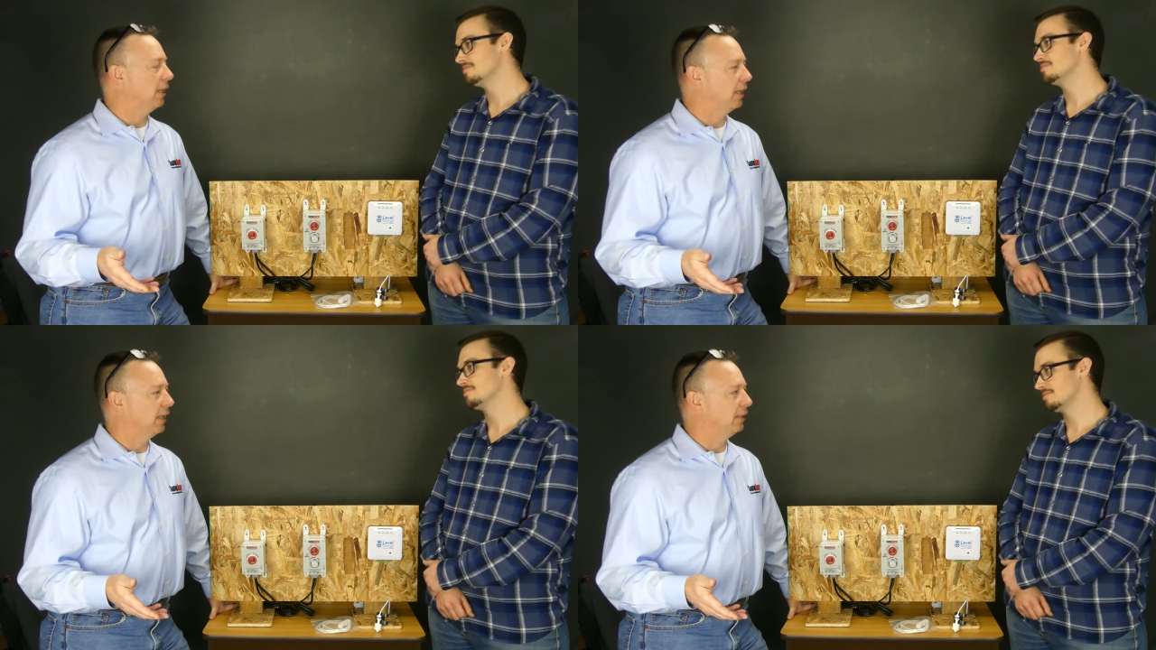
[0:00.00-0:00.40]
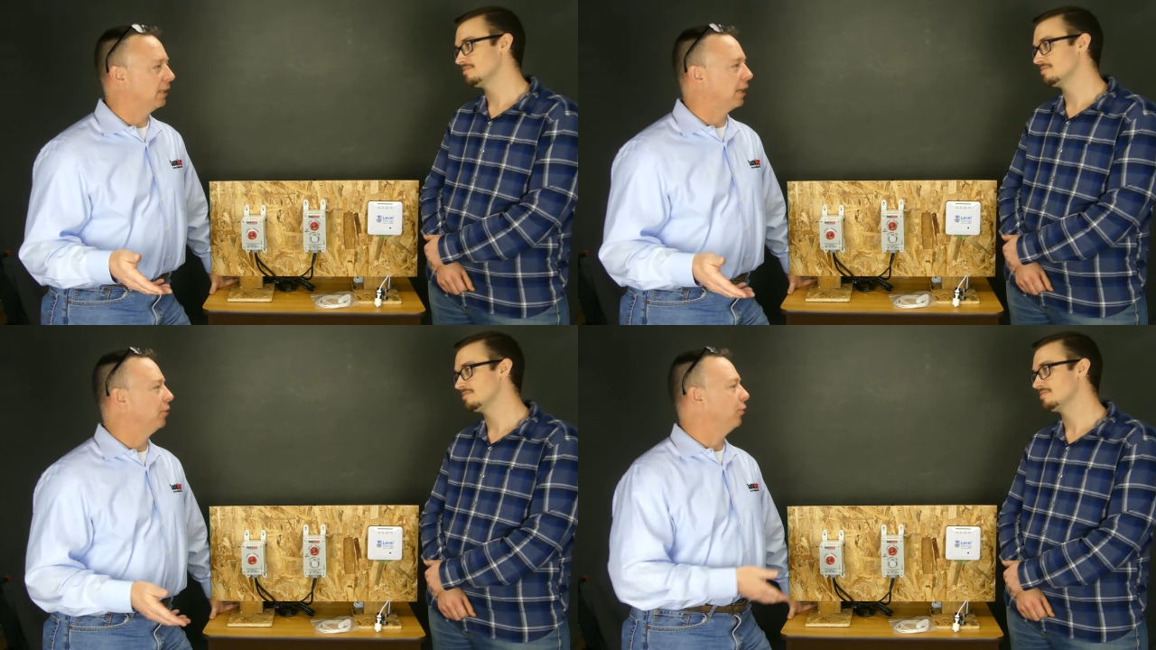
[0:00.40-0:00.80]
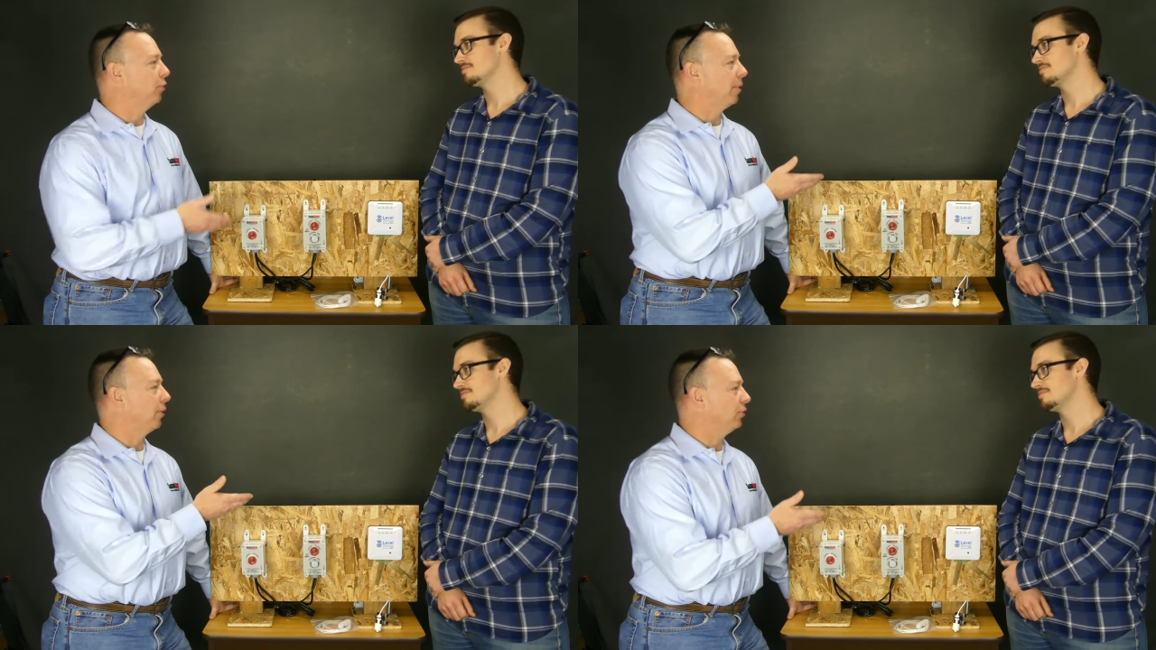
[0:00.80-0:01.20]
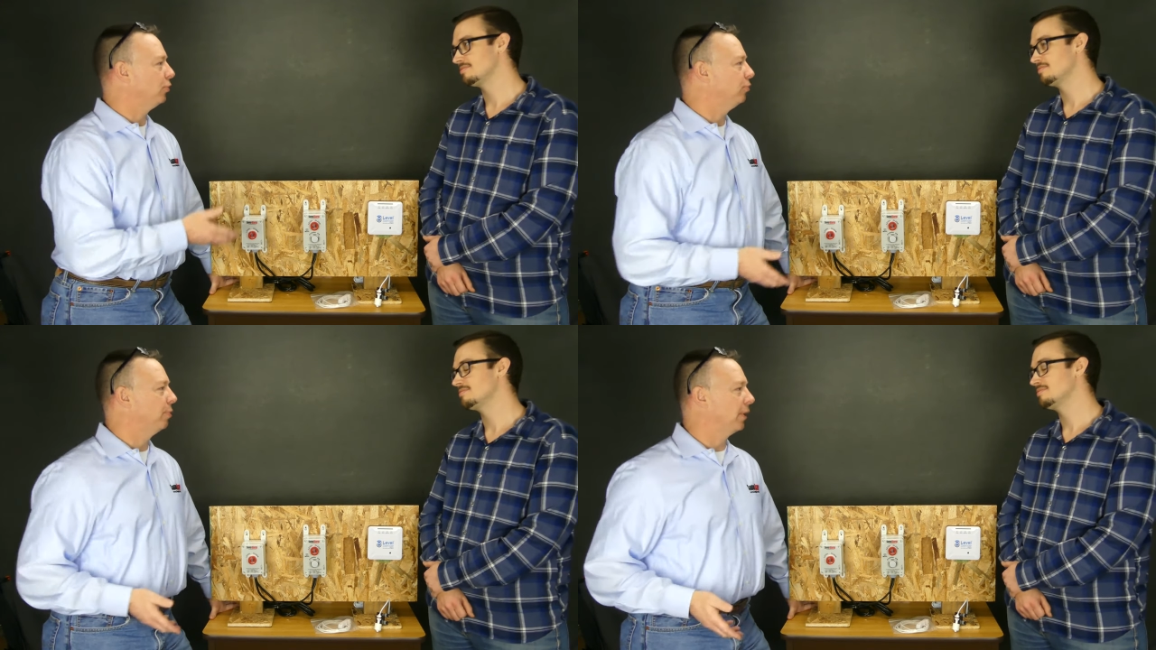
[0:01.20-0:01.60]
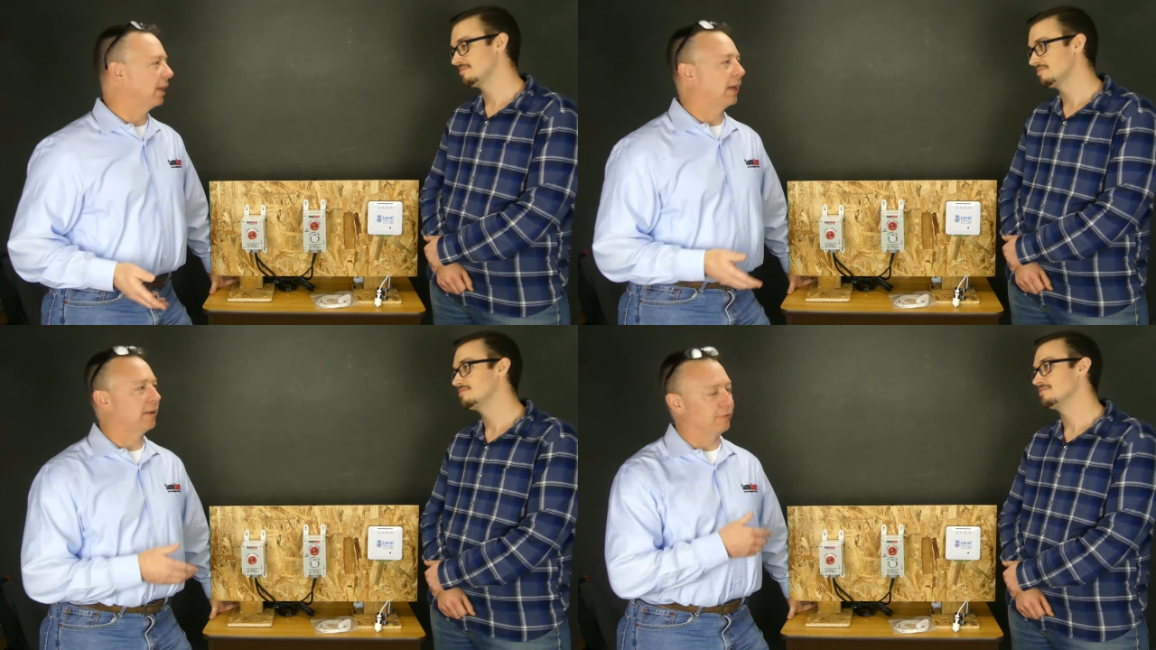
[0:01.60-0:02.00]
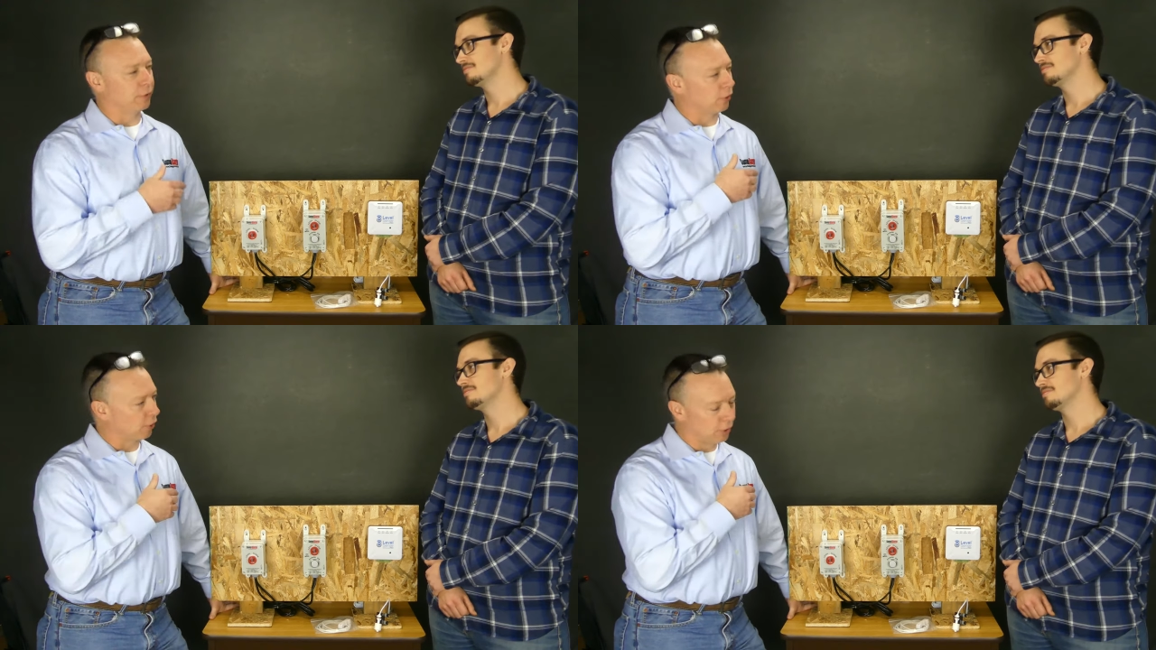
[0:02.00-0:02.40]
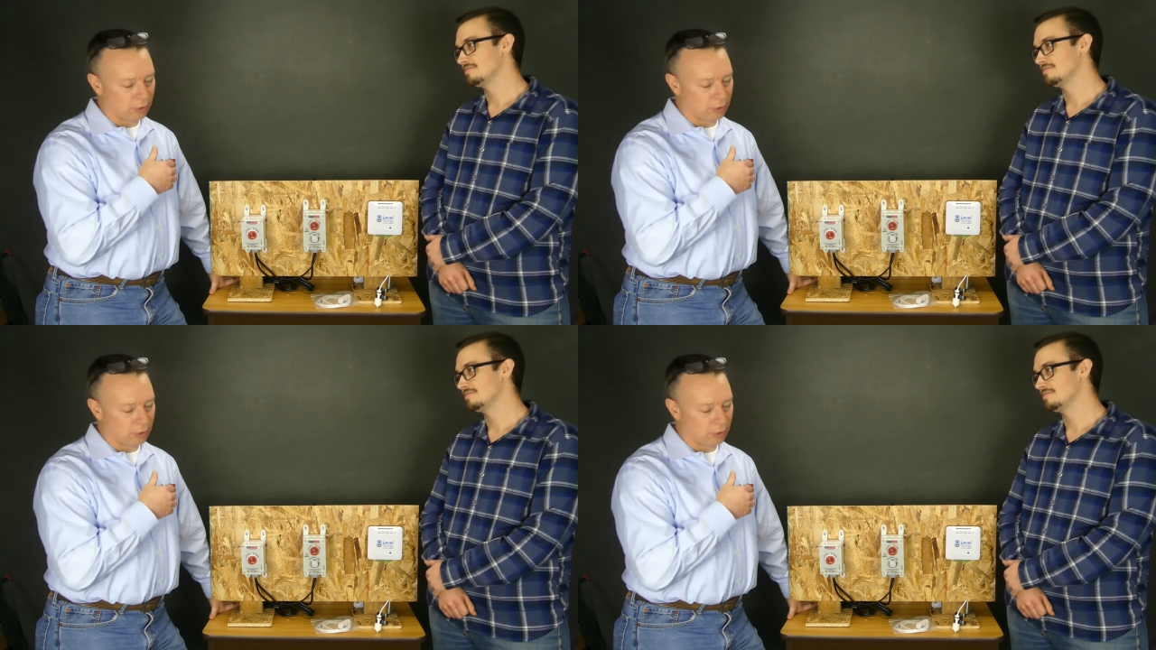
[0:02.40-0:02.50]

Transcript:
Speaker 1: And I don't know about you, but I veer